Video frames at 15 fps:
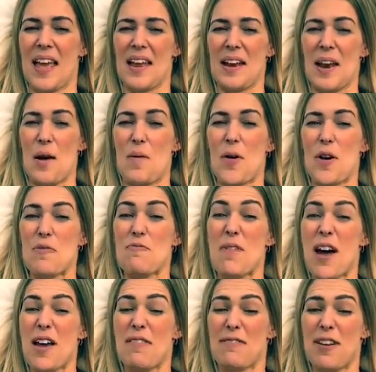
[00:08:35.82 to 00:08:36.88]
Now, one of
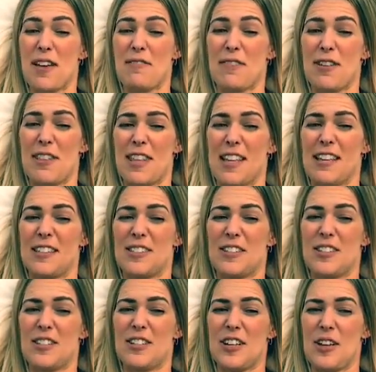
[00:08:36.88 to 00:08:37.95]
my favourite things
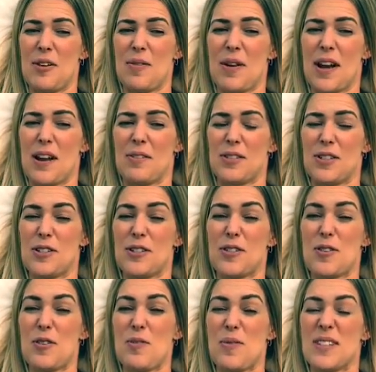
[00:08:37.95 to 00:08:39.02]
to do when I was at
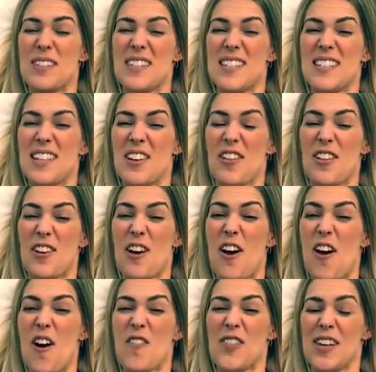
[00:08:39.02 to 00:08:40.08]
school was sitting on the
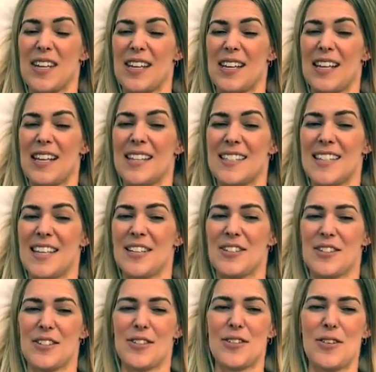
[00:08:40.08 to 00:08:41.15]
carpet and listening
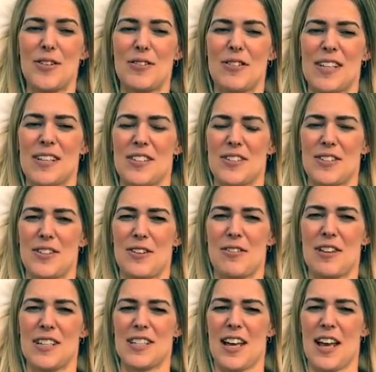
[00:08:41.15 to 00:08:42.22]
to stories at
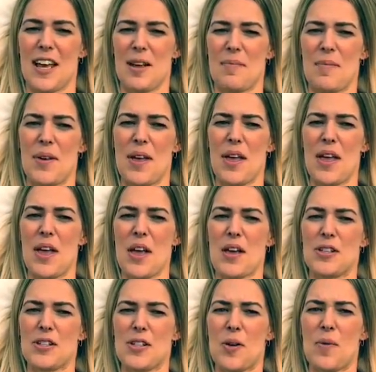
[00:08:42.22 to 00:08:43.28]
story time.
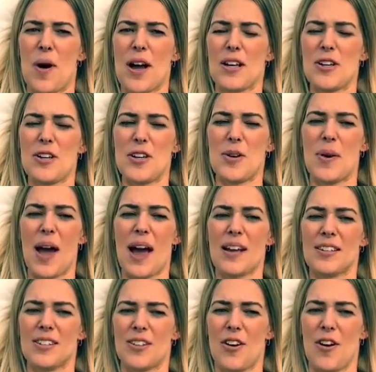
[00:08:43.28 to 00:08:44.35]
So why don't you
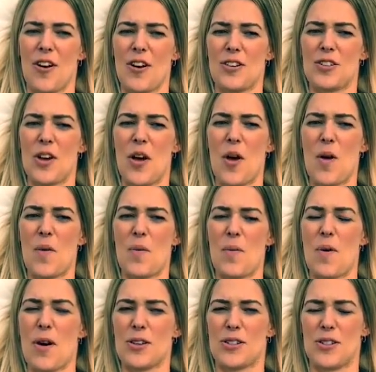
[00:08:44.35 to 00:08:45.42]
ask God
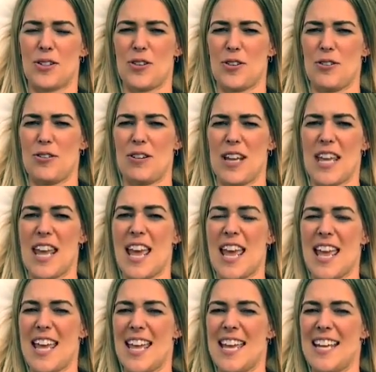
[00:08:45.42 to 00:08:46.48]
what story
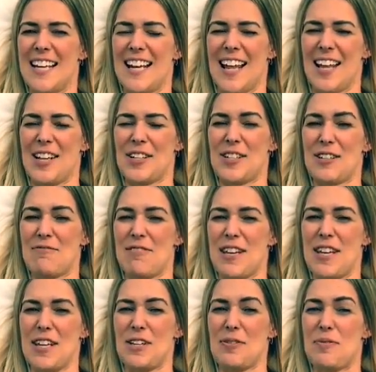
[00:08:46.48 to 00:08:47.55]
he'd like to
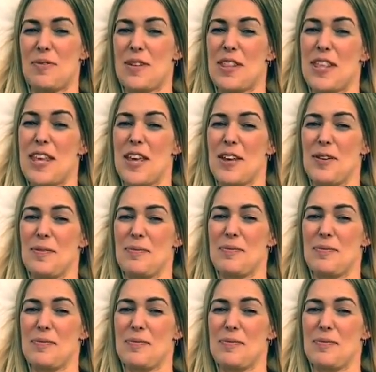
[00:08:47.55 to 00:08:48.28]
read with you?